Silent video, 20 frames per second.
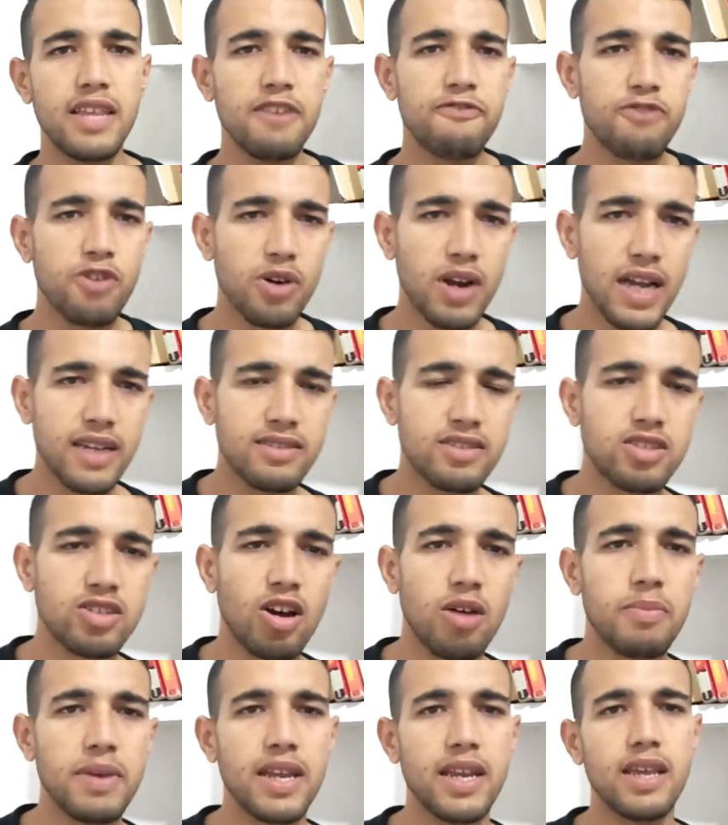forget so
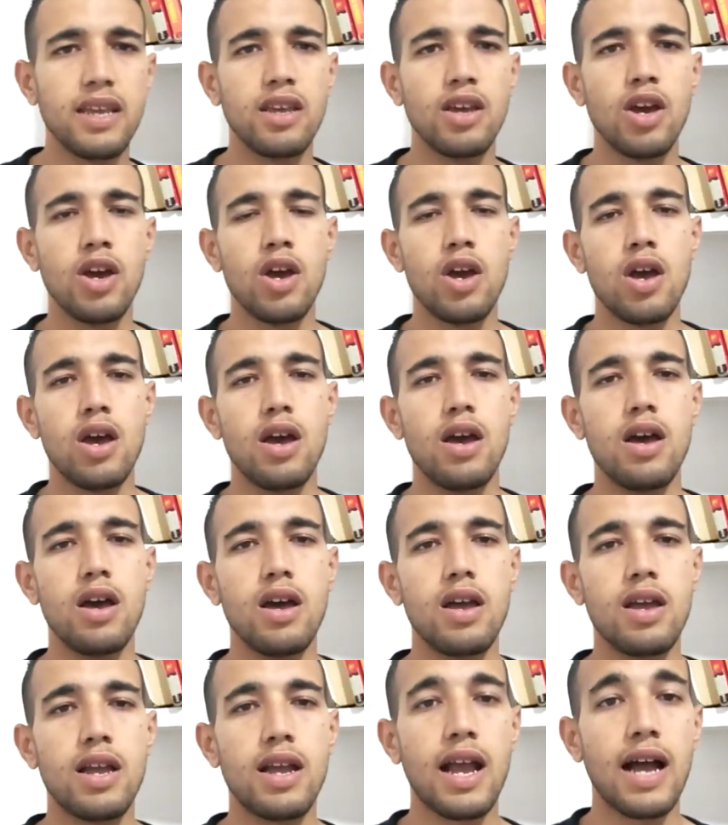many
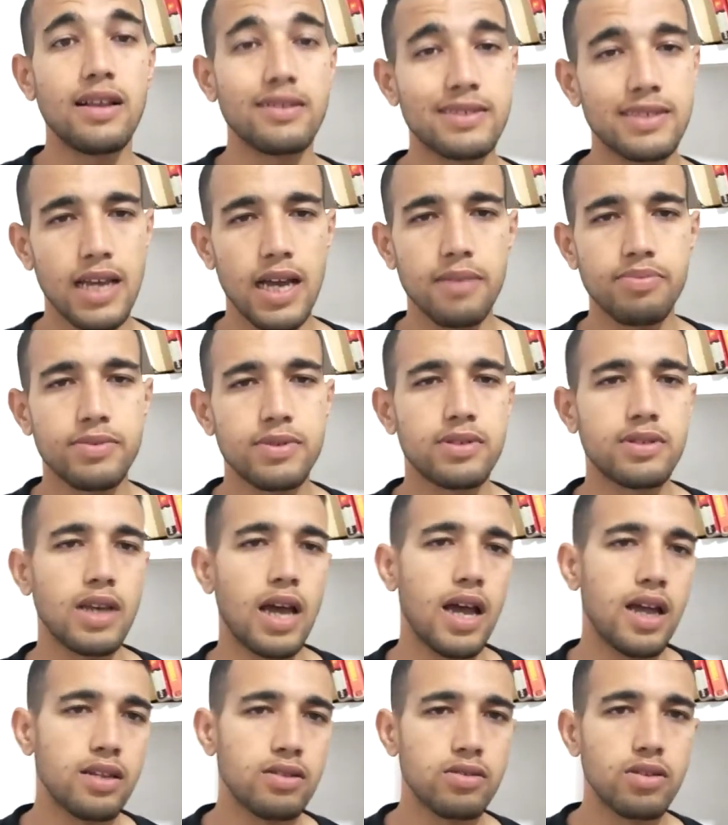concepts
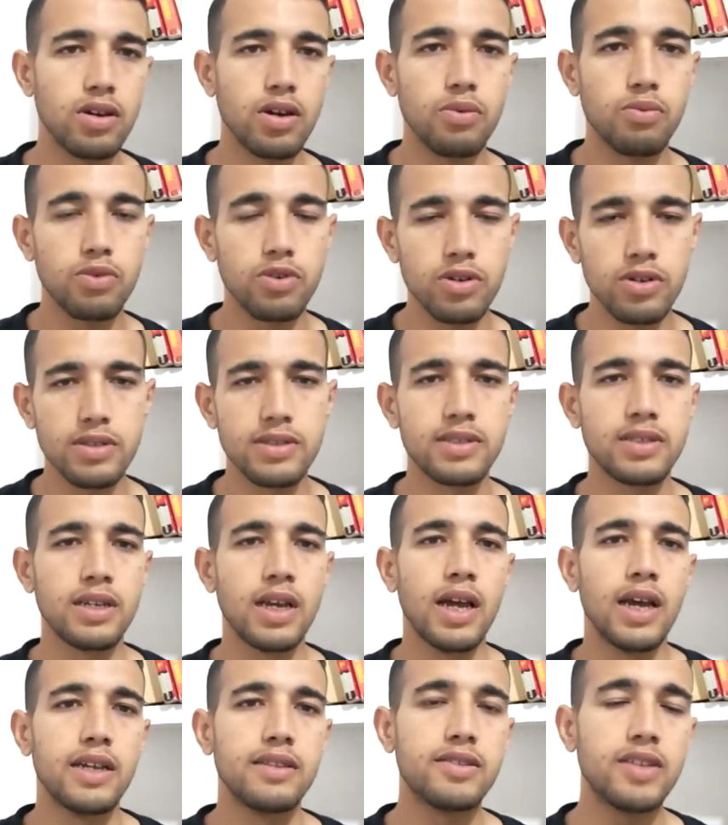and words.
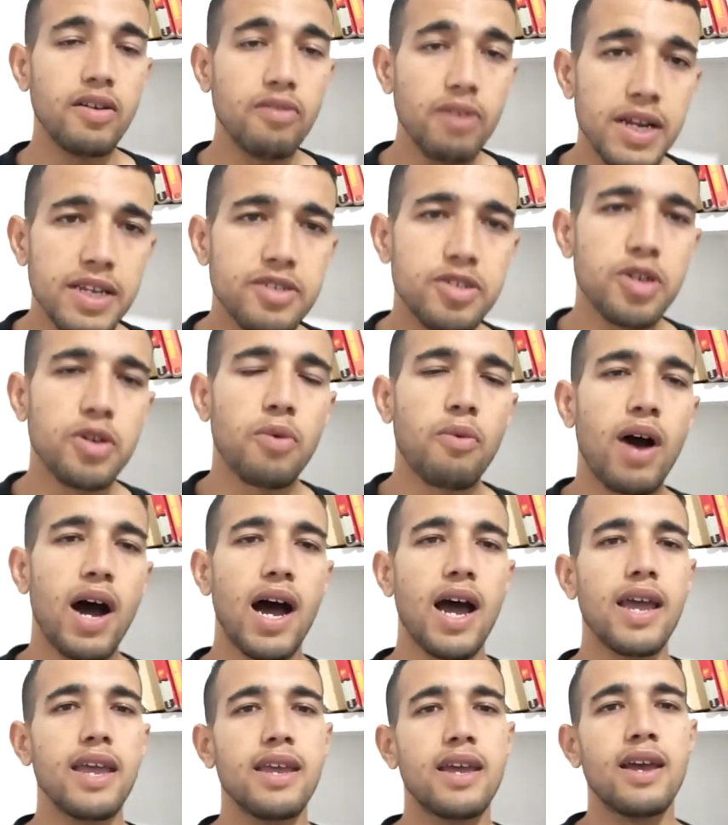The reason
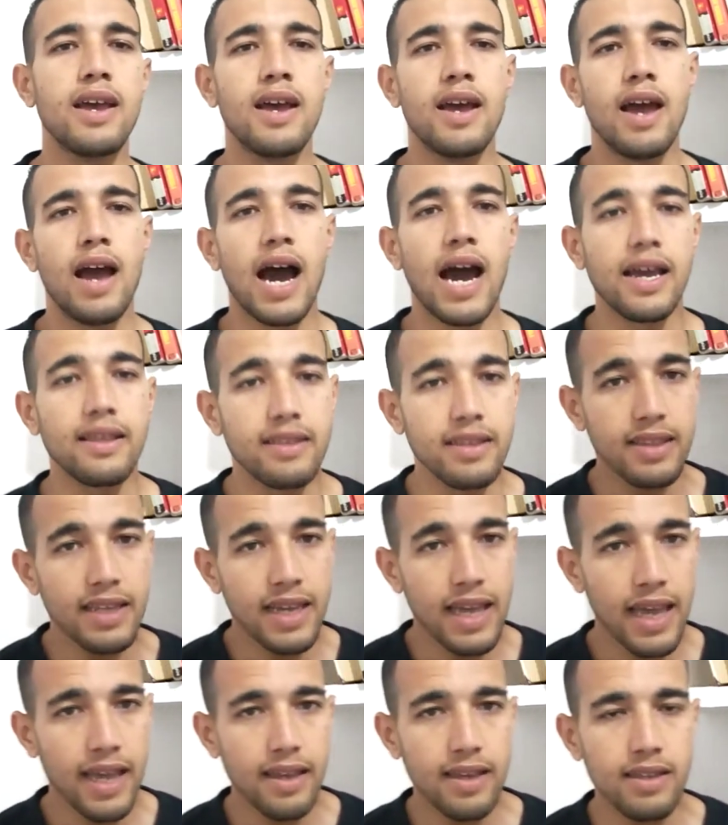why I
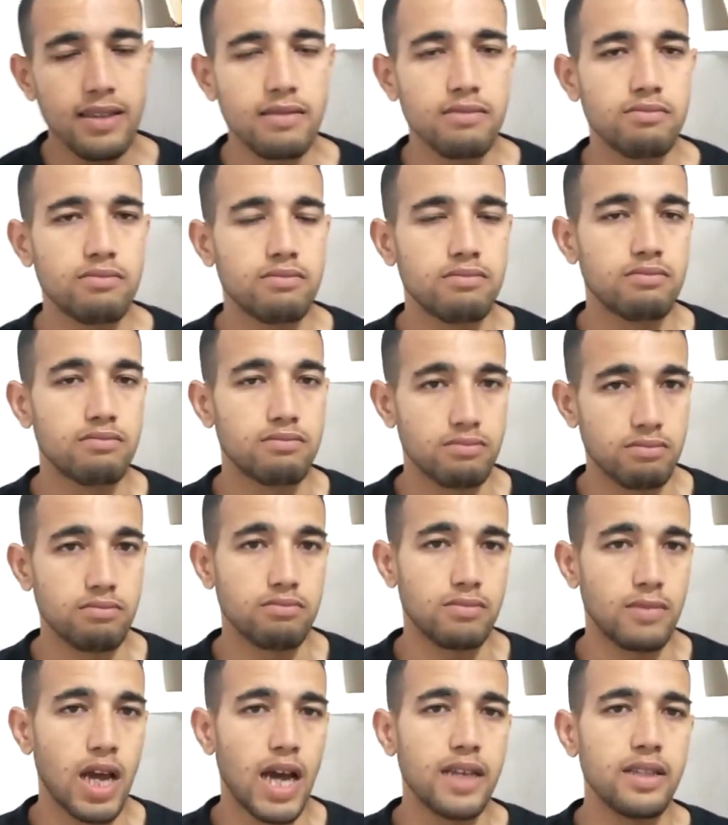dedicate
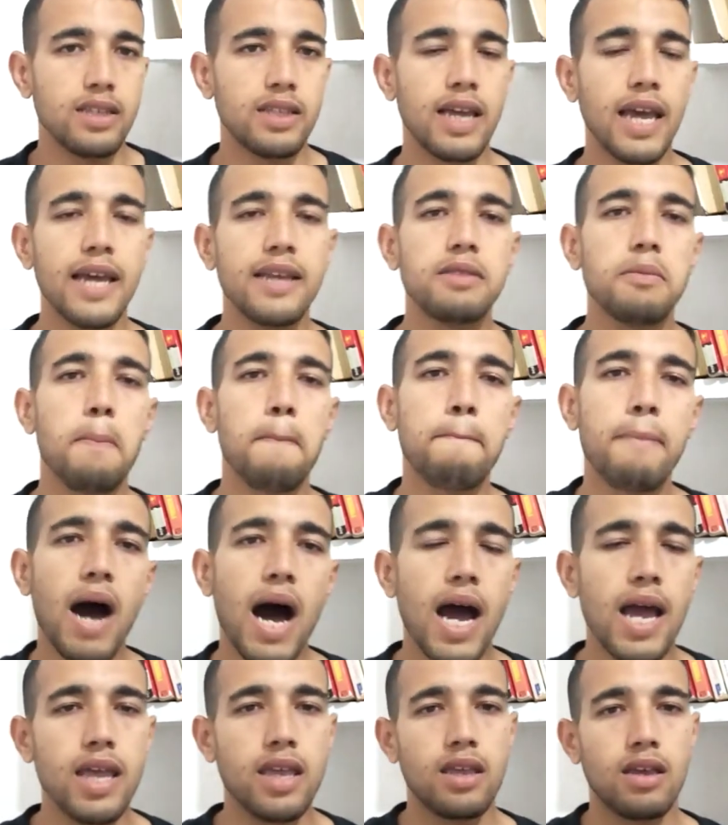
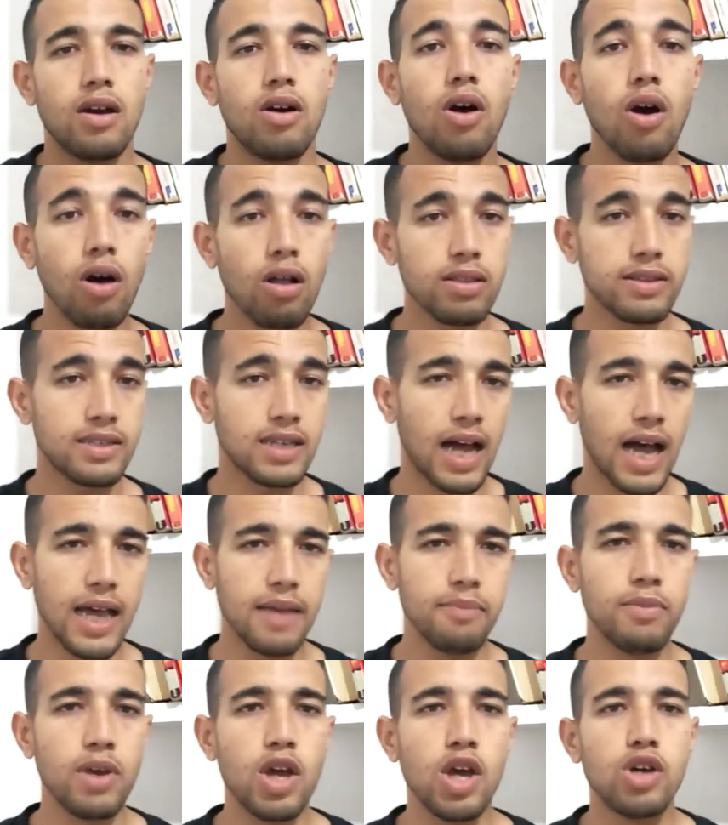my whole
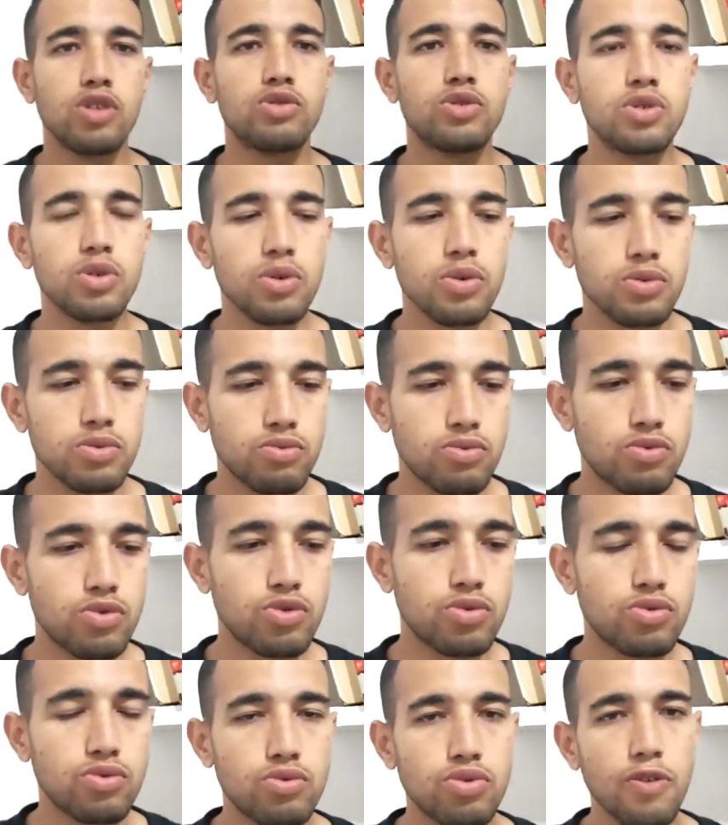time to
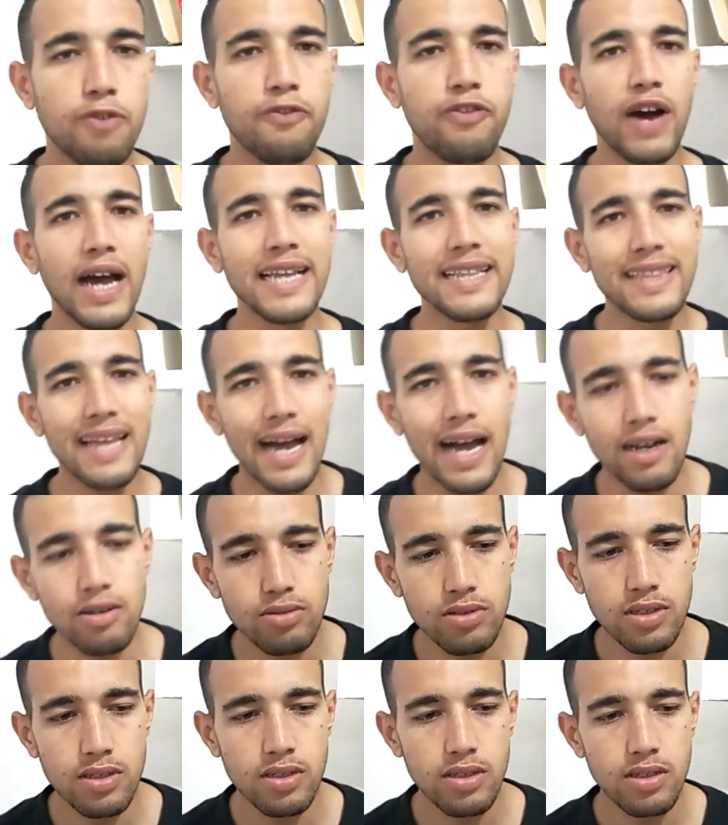find
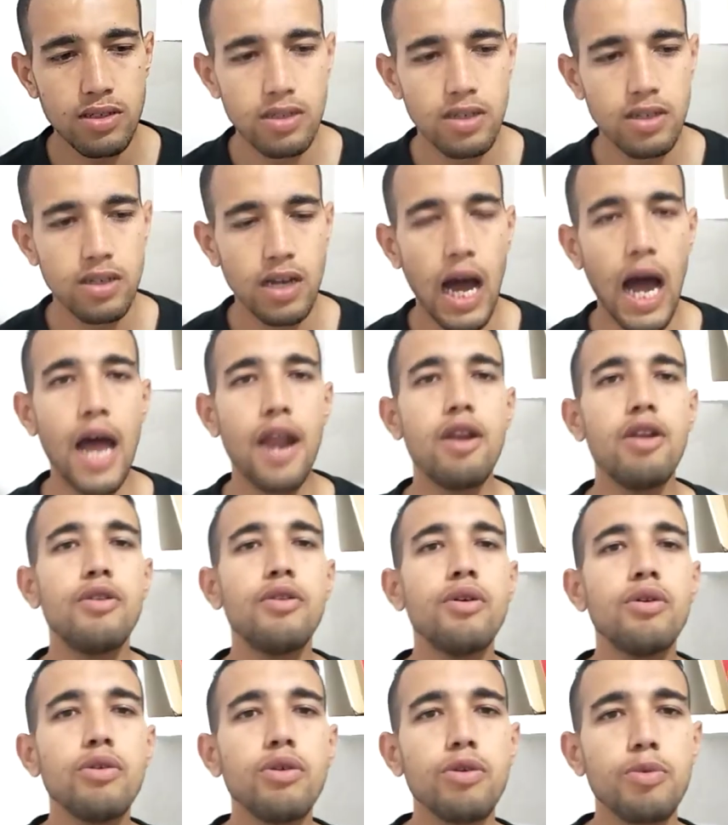out a
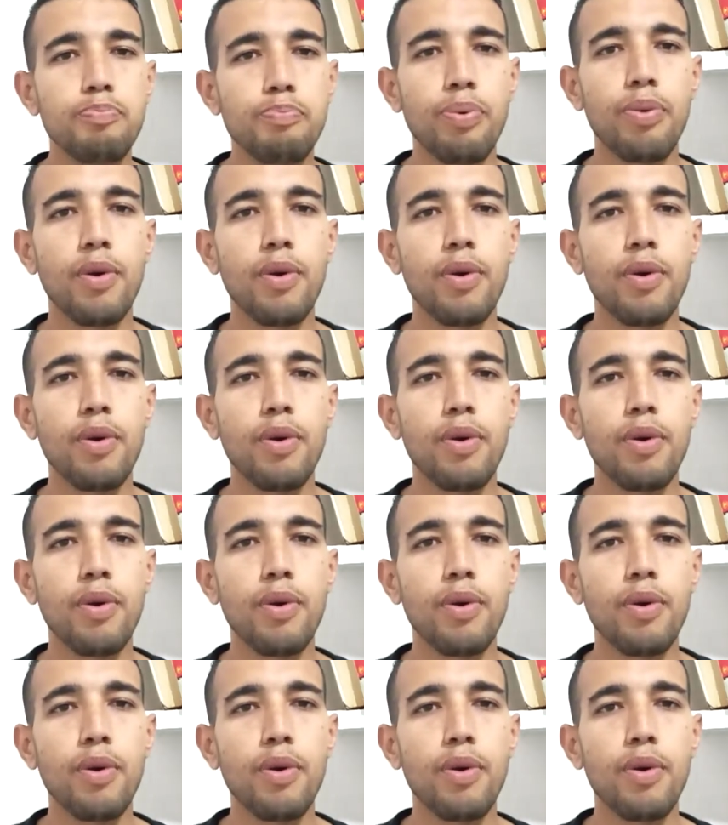new